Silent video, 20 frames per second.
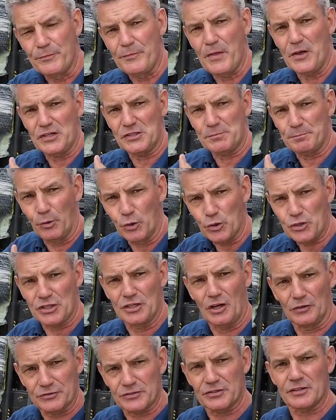that is
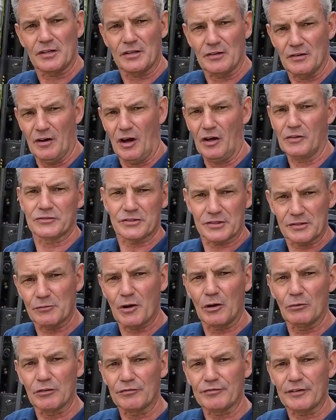pushing onto the
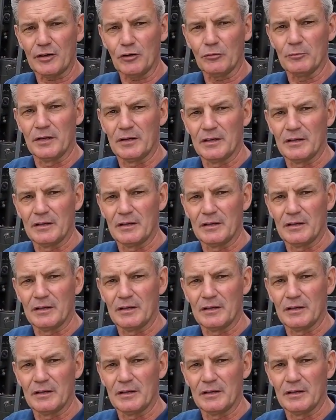roller film.